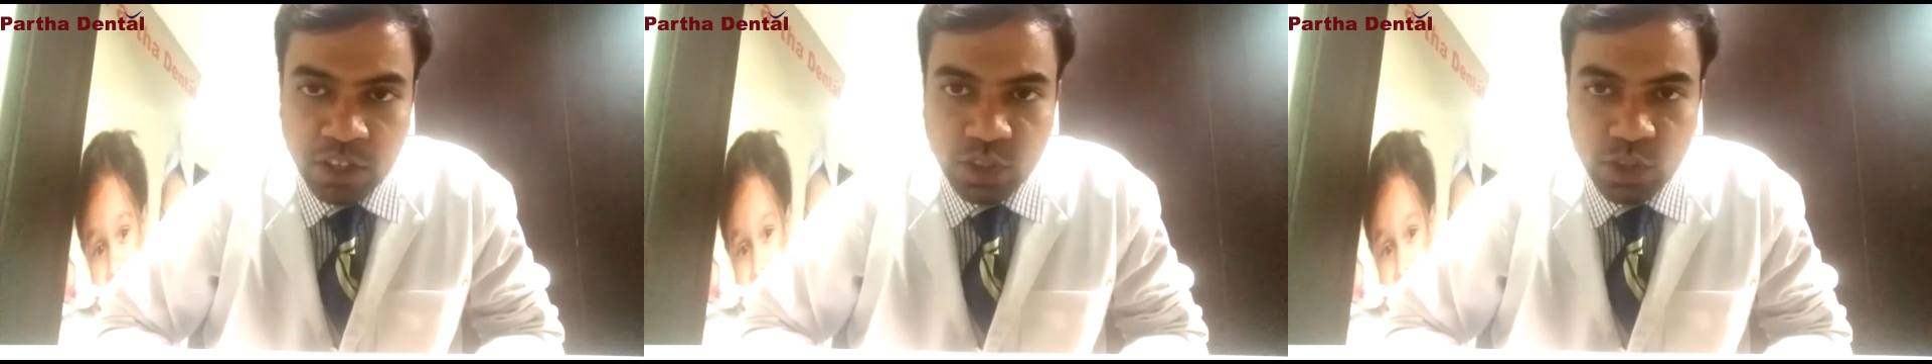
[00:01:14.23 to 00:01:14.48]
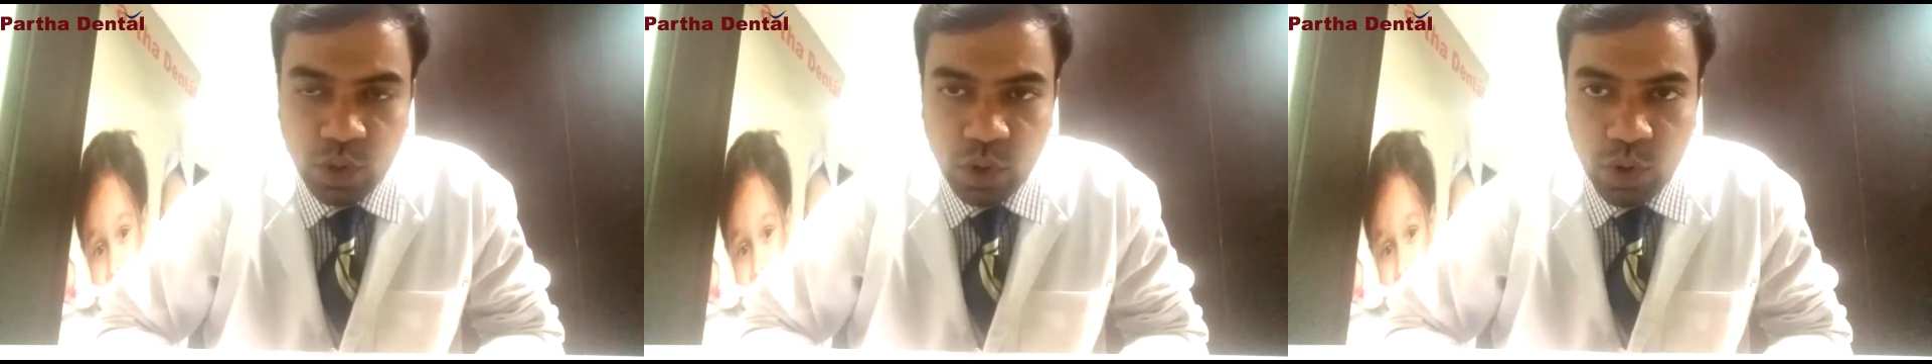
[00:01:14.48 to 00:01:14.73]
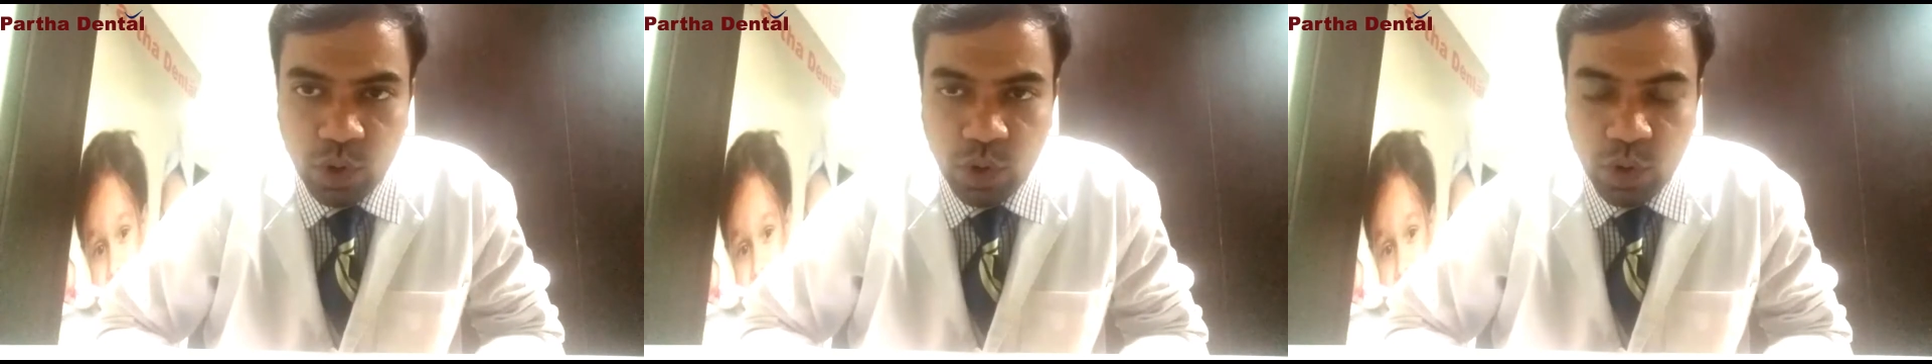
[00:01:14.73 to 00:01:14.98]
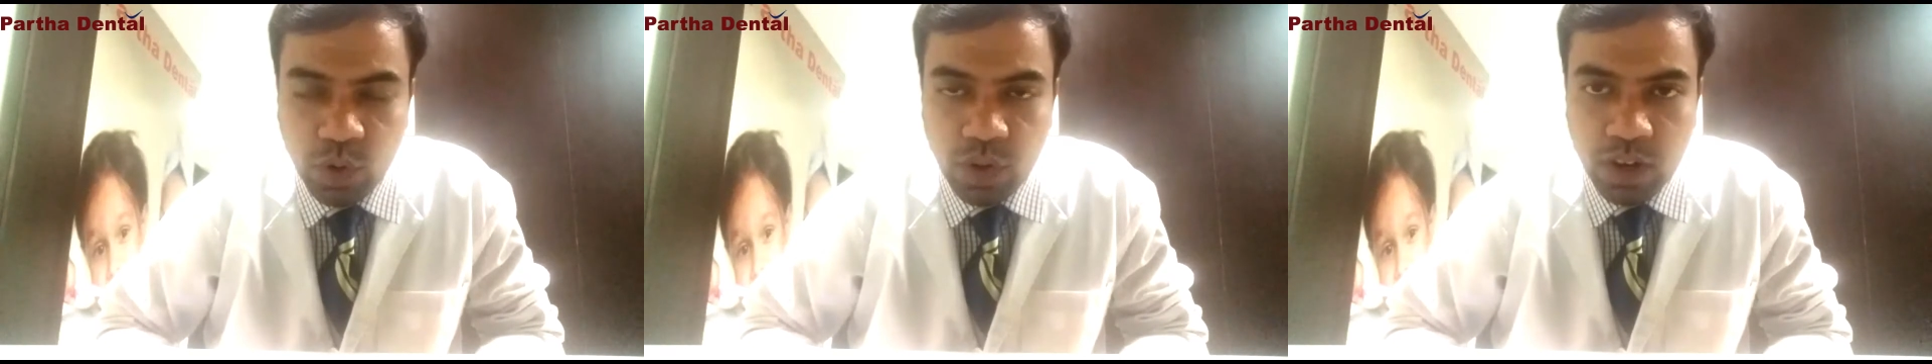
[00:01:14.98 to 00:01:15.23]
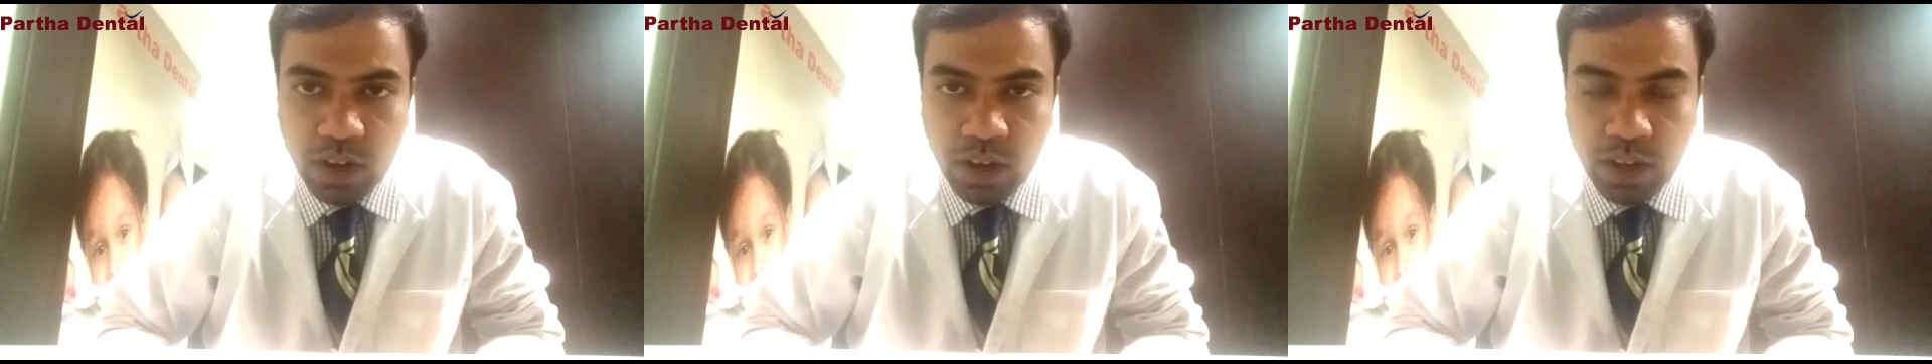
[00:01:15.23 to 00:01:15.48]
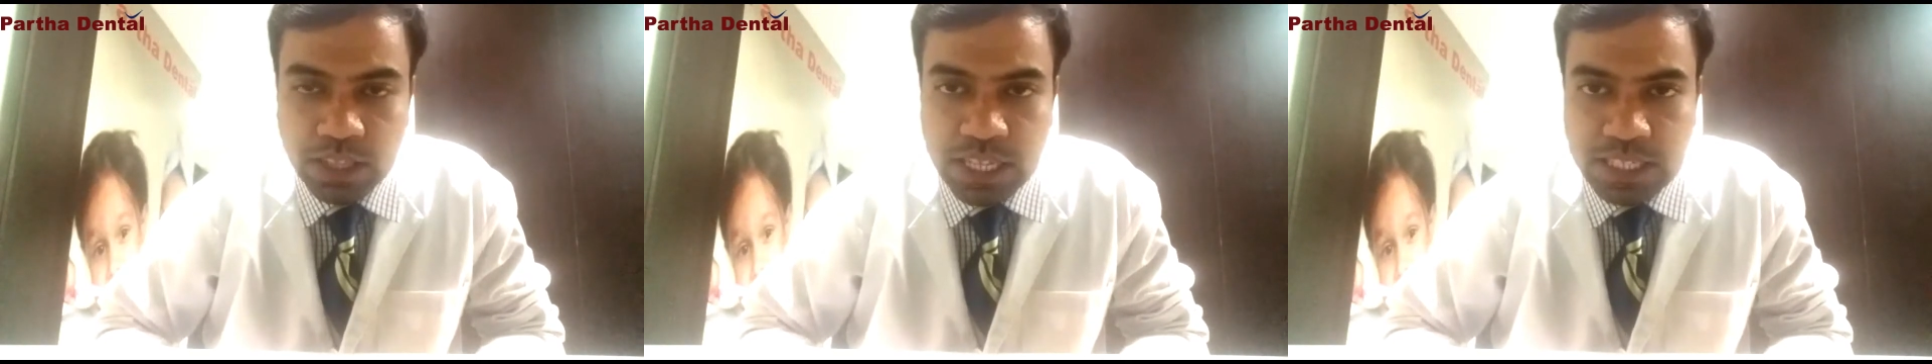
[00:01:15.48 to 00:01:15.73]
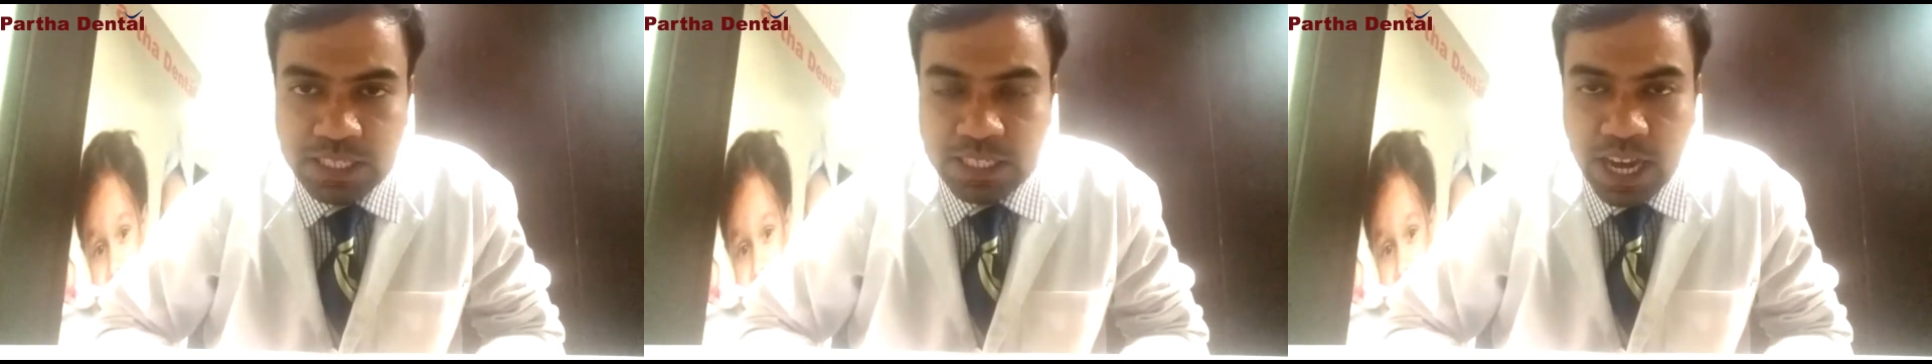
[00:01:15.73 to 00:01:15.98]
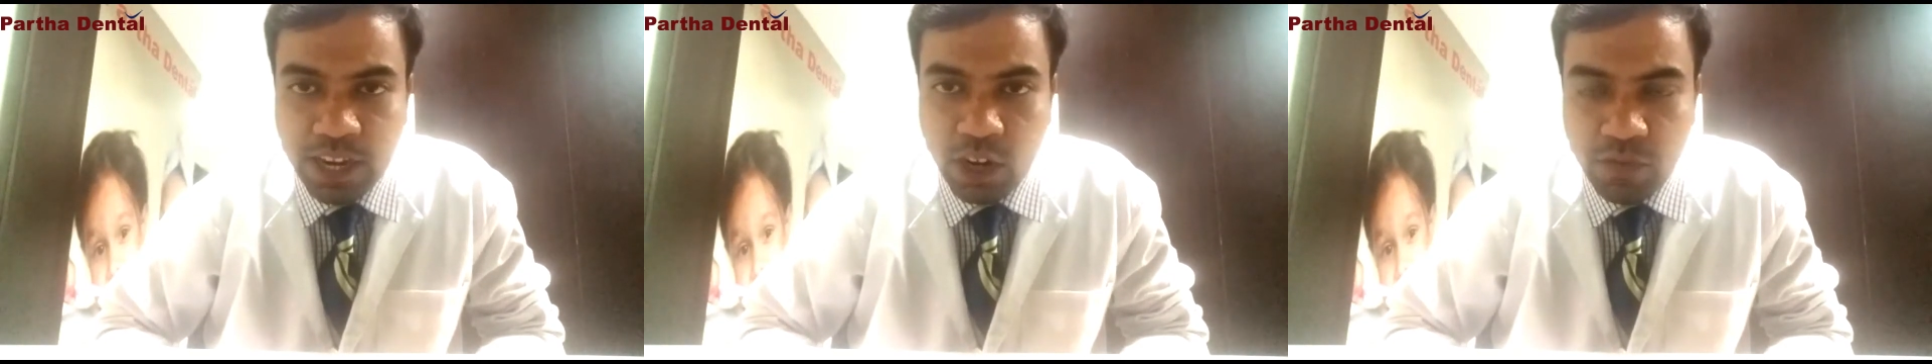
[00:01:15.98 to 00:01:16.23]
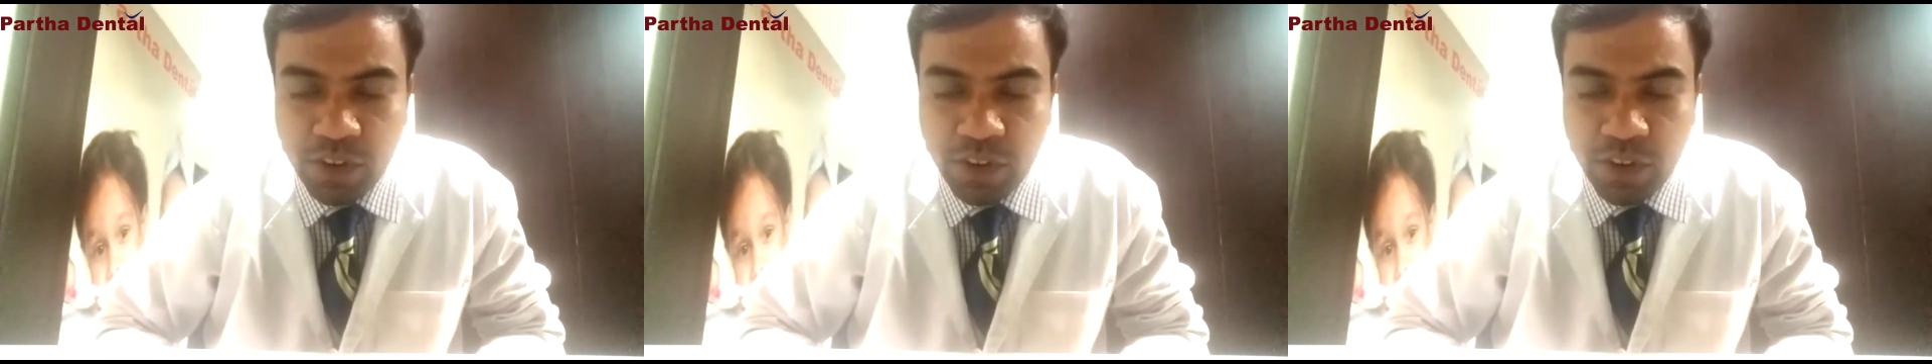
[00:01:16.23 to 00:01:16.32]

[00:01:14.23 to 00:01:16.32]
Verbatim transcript: So uh, this kind of